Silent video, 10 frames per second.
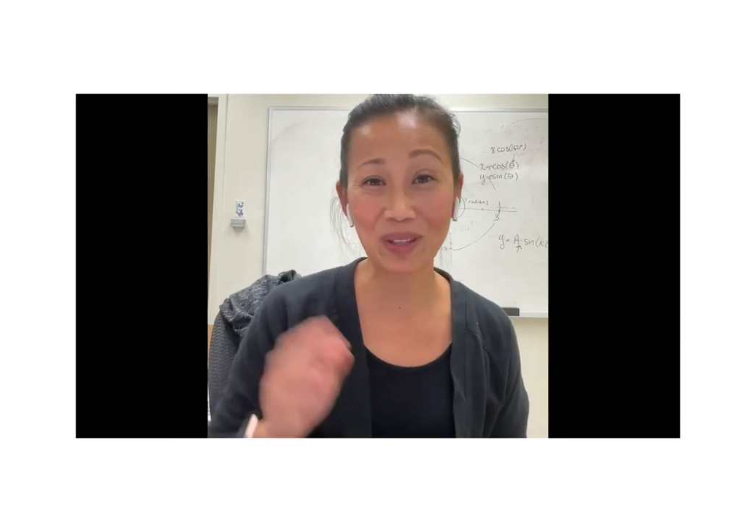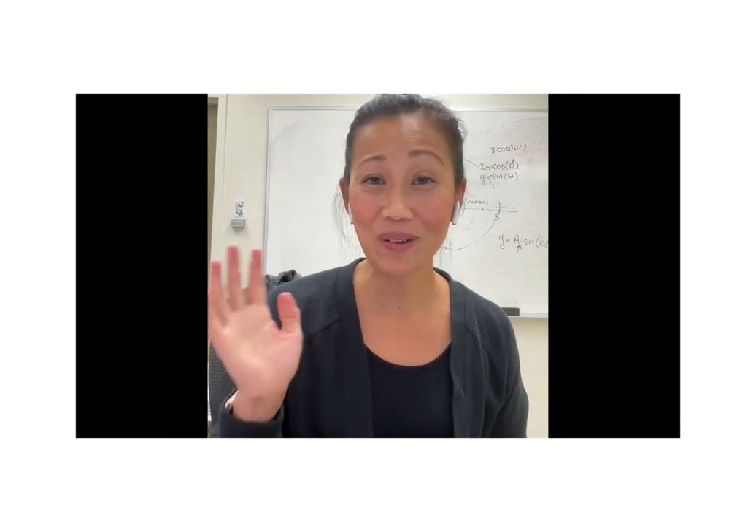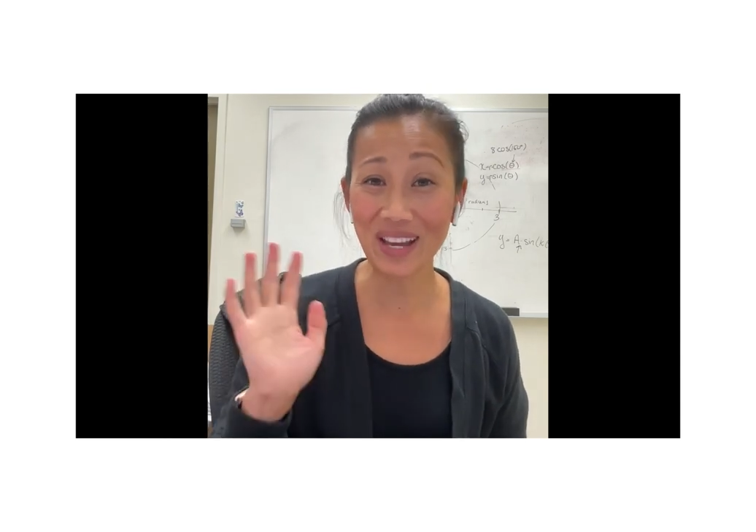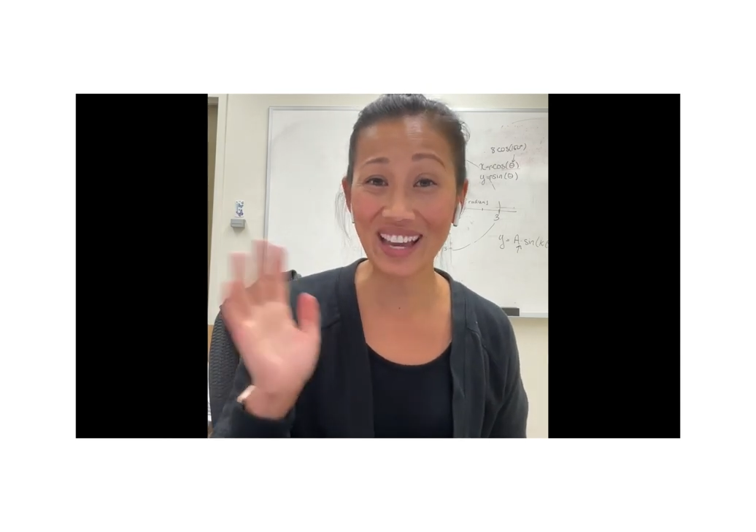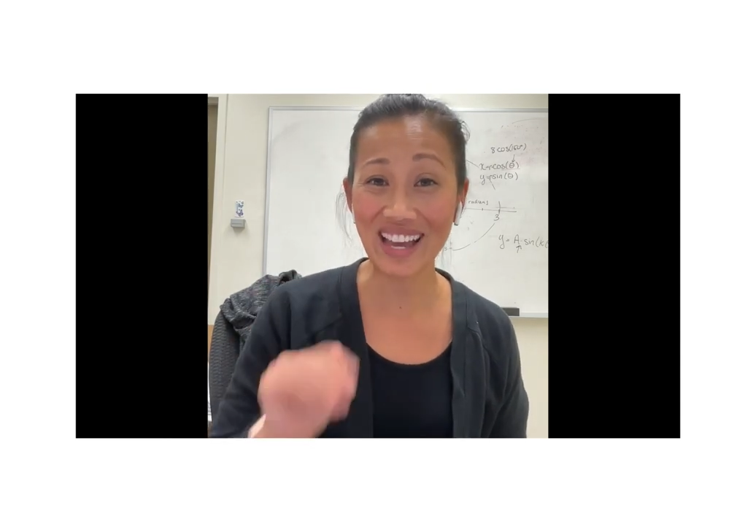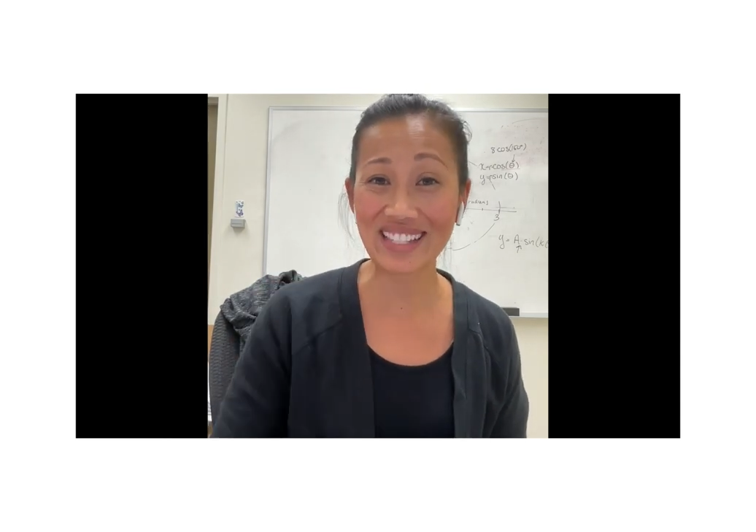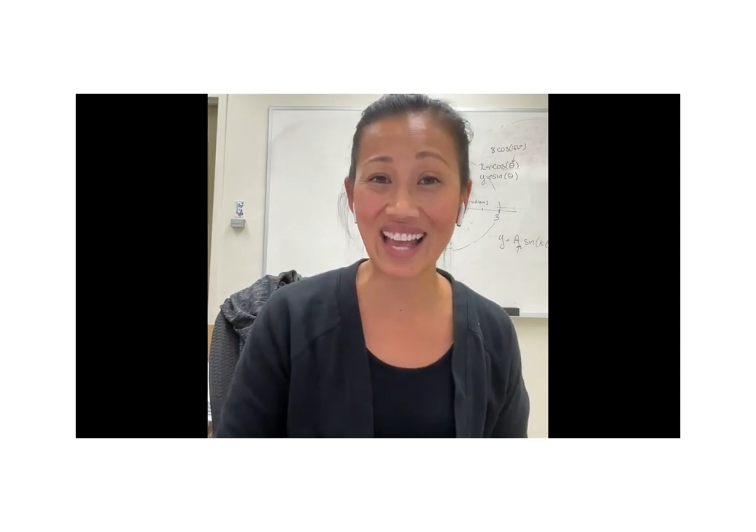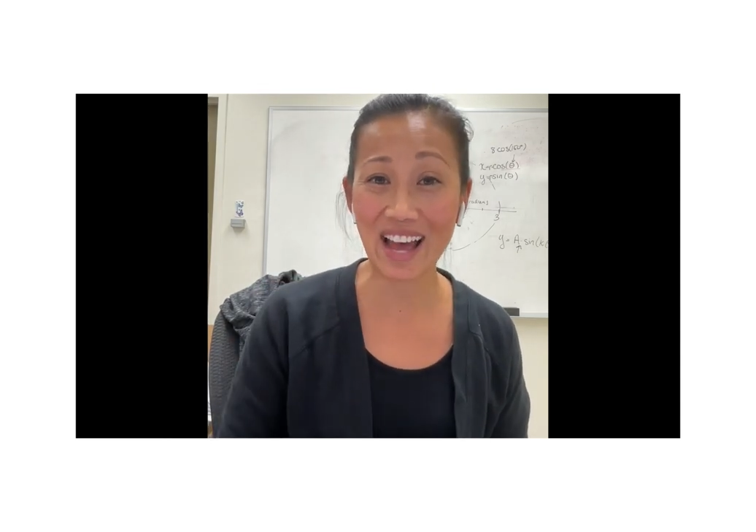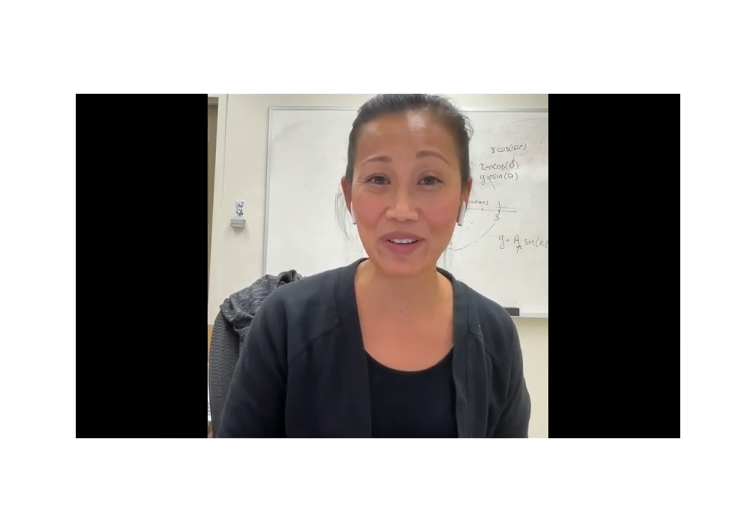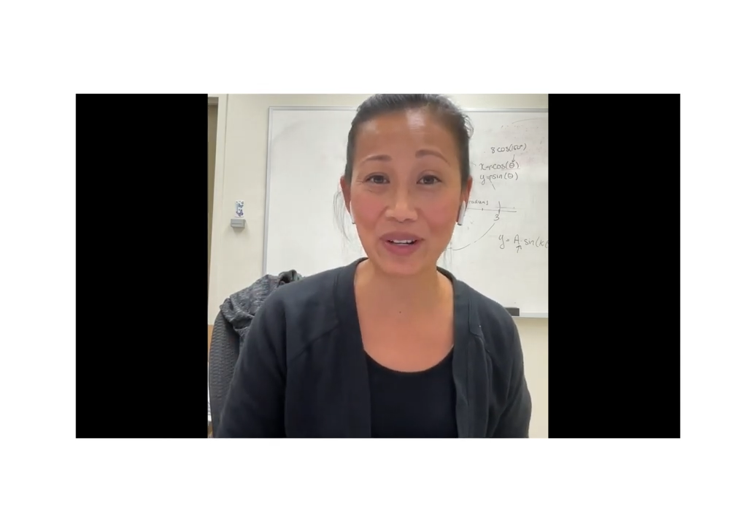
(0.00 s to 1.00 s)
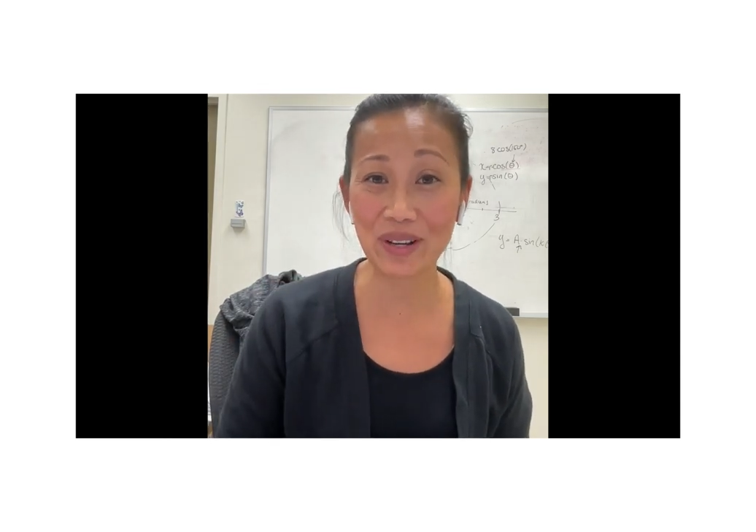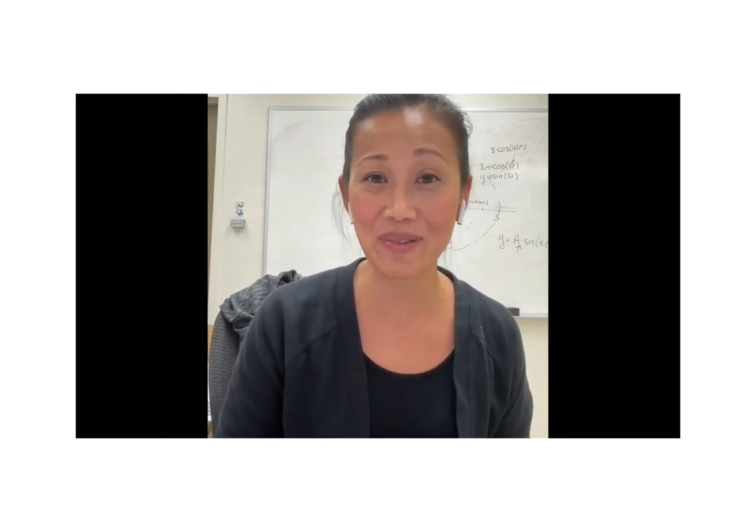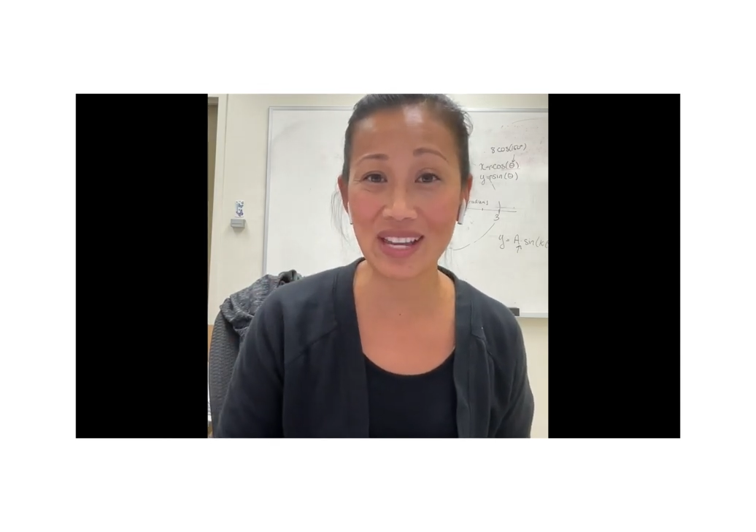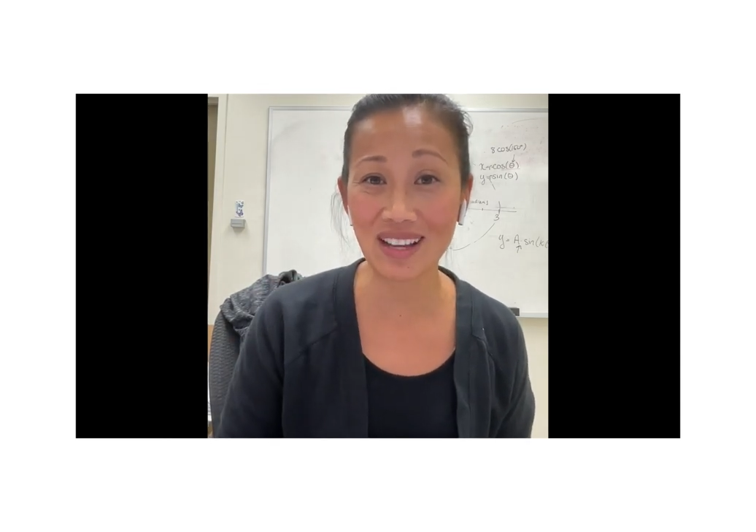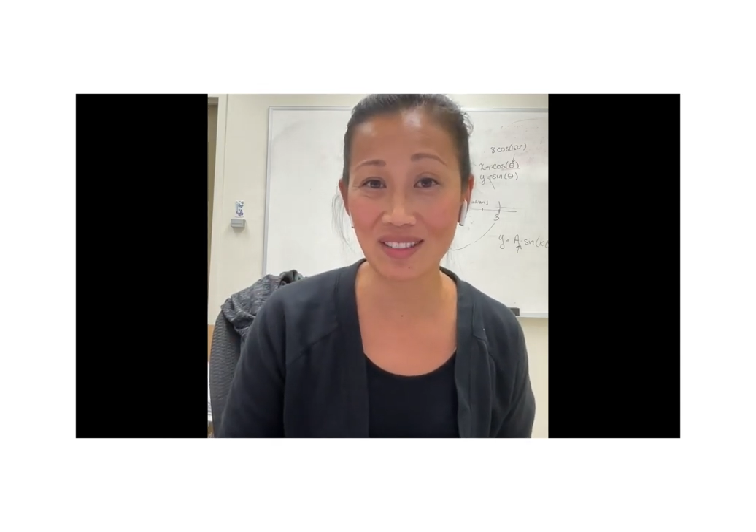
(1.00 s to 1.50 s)
Okay guys, have a great
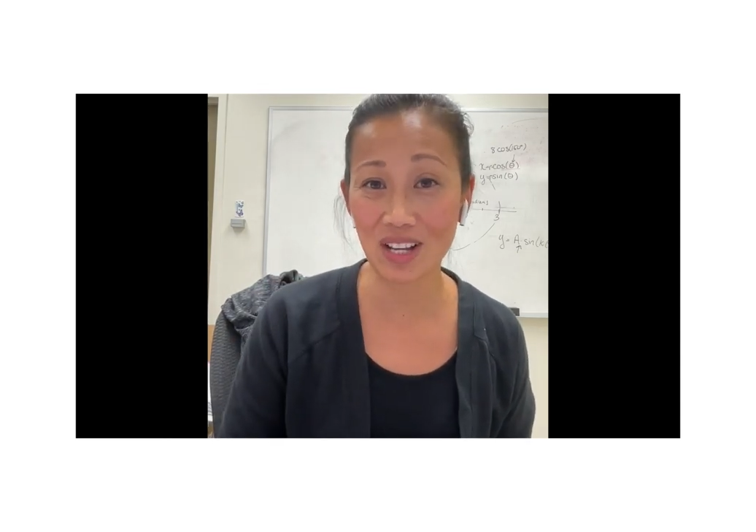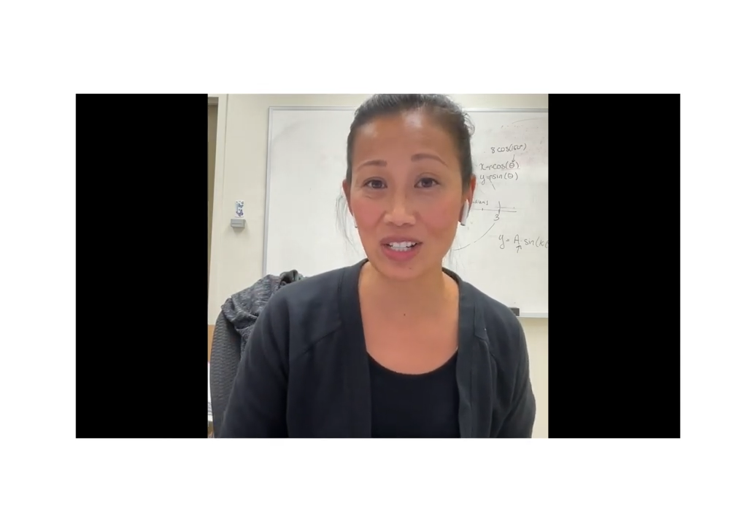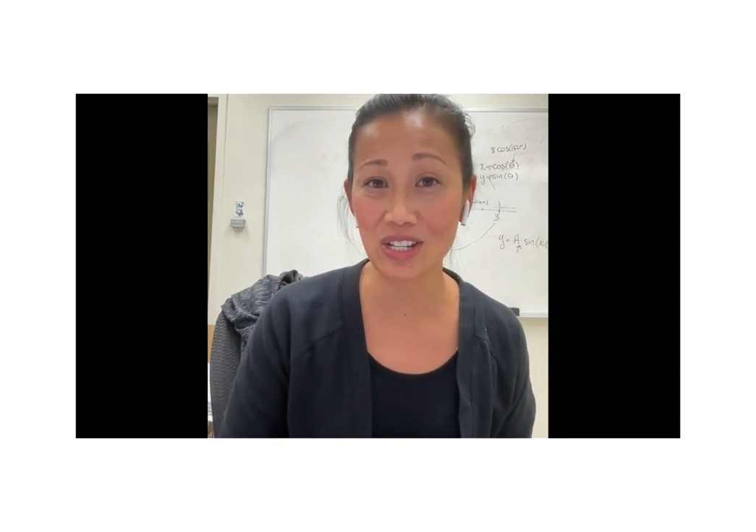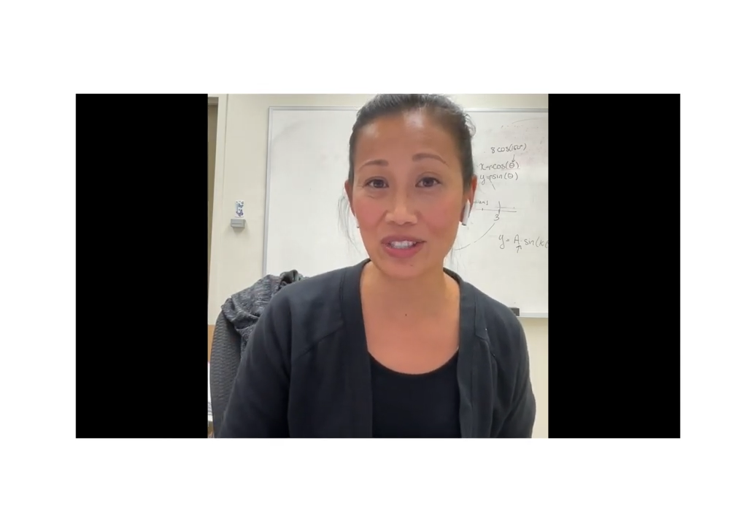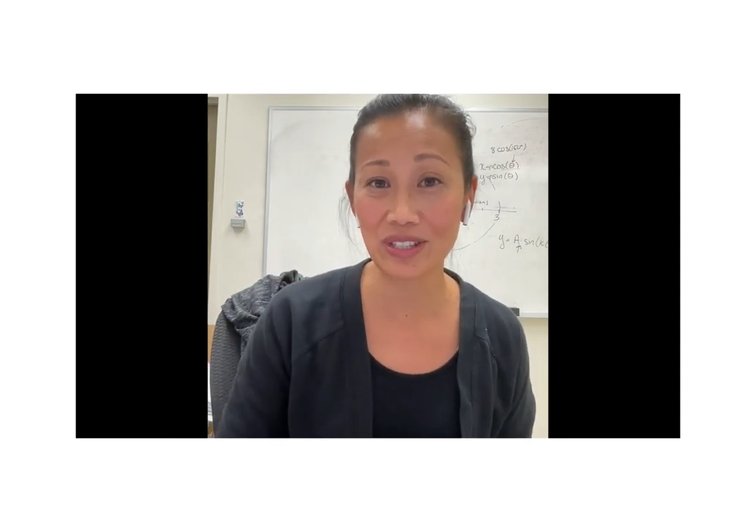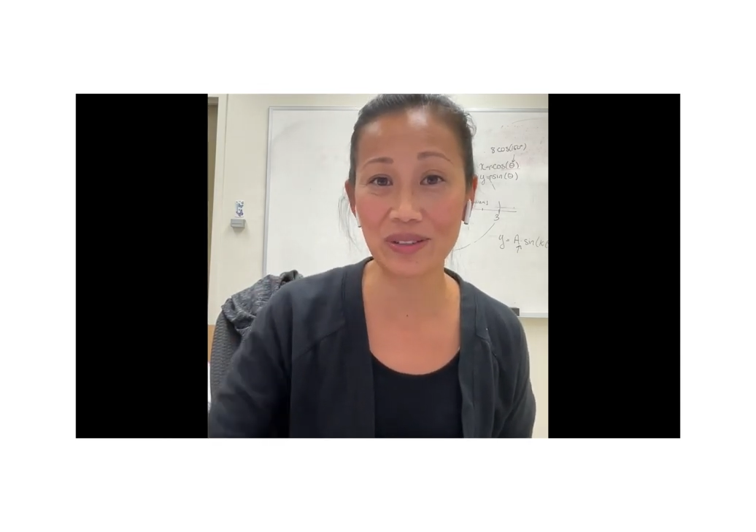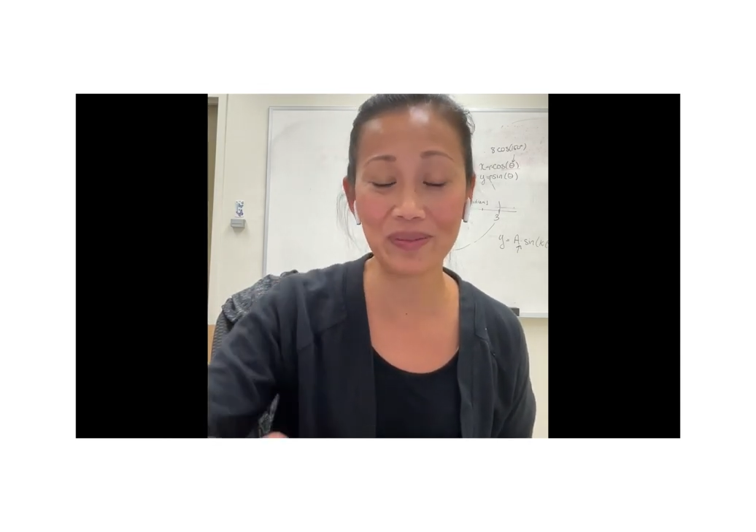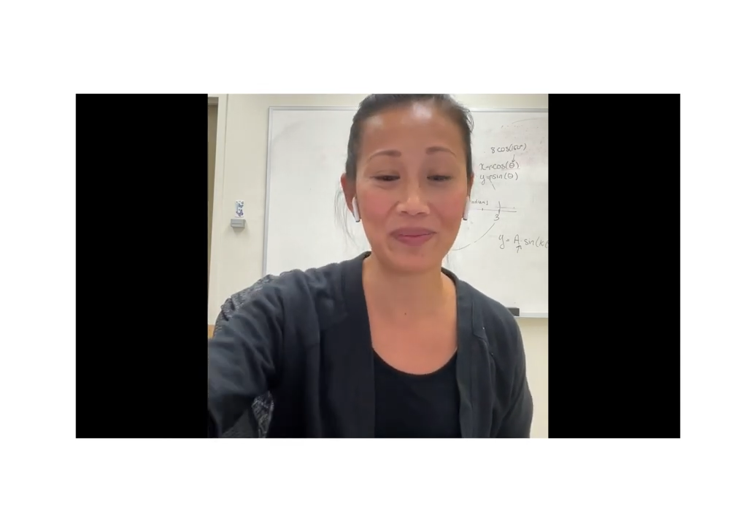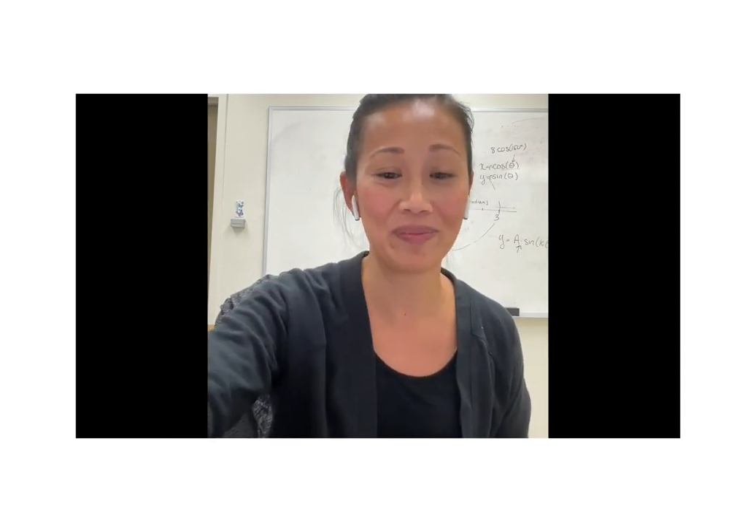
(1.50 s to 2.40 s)
week. I'll talk to you soon.